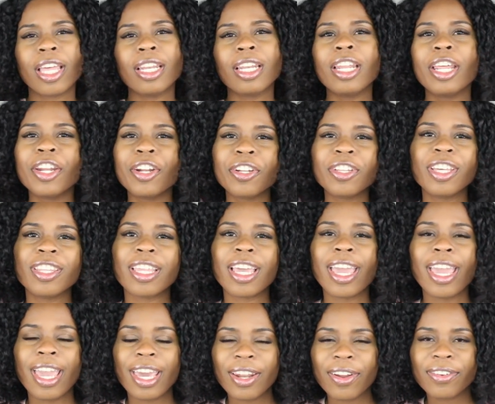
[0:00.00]
literally
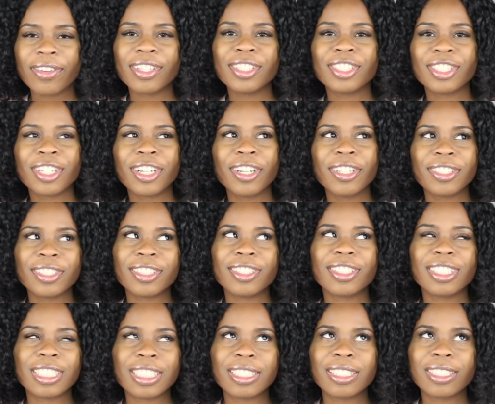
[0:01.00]
they had on this shirt,
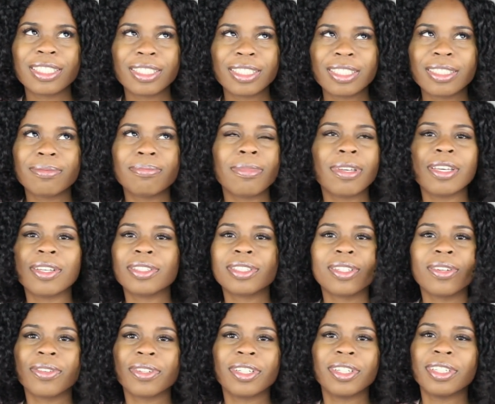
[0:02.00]
smells
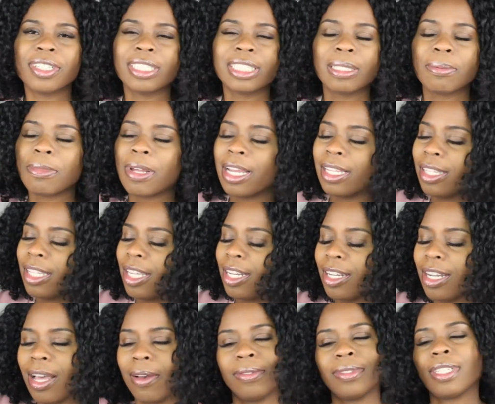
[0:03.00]
so good or something like that.
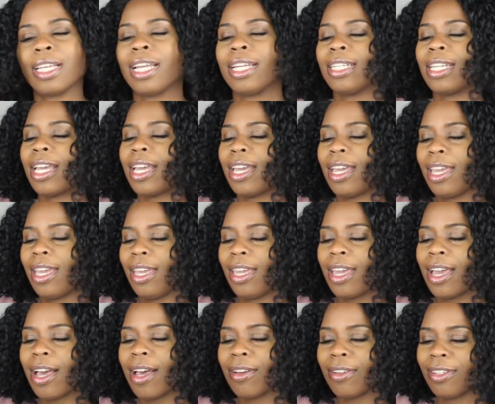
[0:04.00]
And I was like, dang,
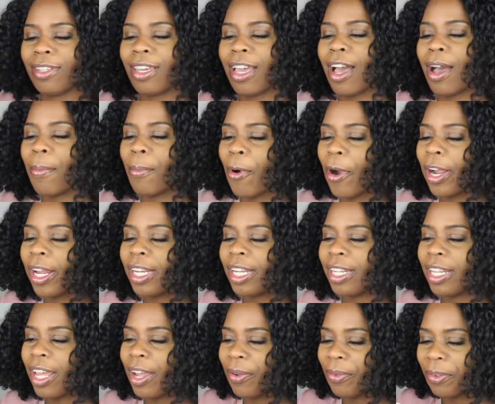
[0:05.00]
y'all
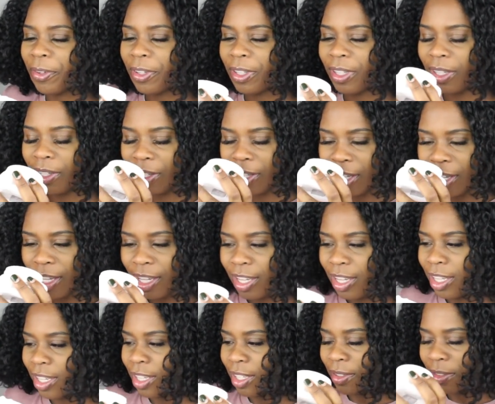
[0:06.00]
marketed that really
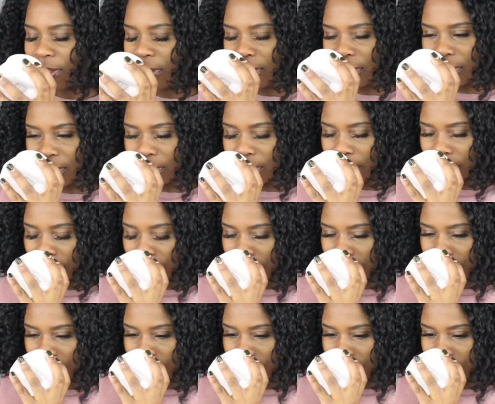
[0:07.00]
good.
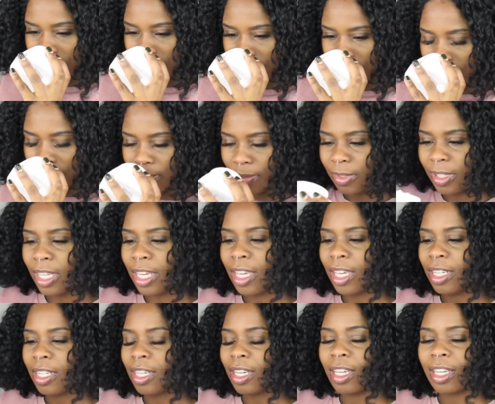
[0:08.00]
Yeah,
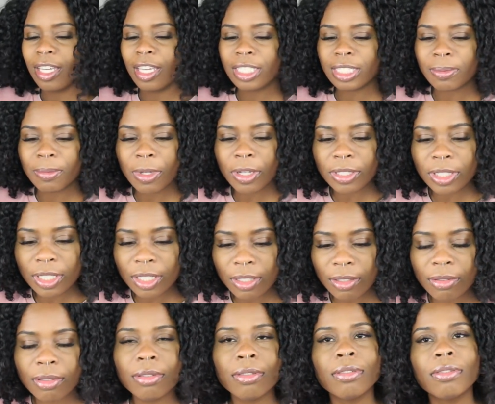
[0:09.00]
it does. It smells,
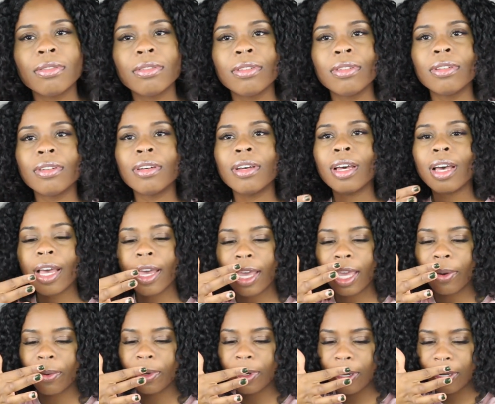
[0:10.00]
I
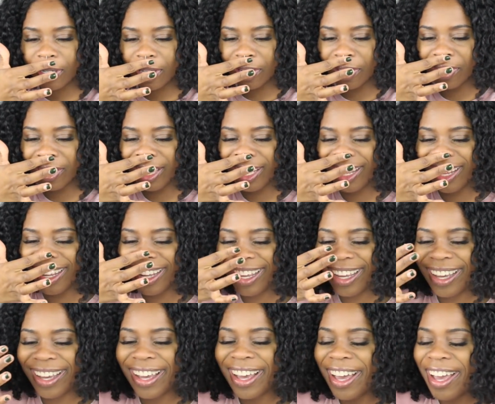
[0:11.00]
hate when I do this.
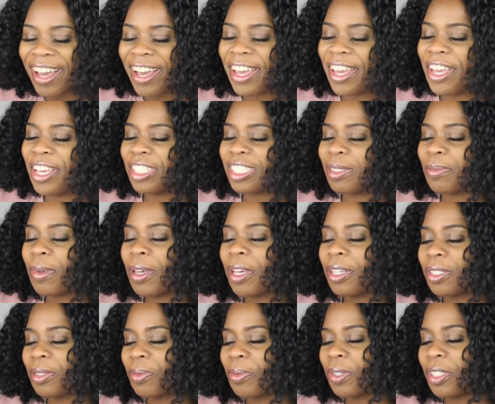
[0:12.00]
It
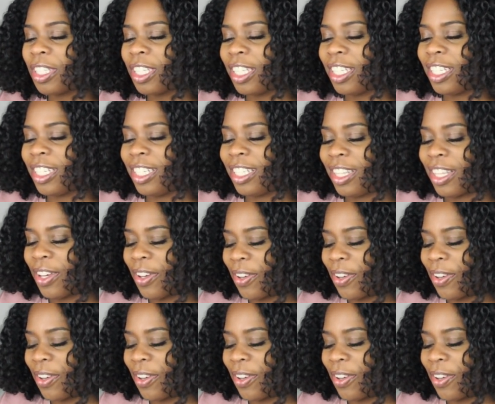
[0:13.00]
smells really good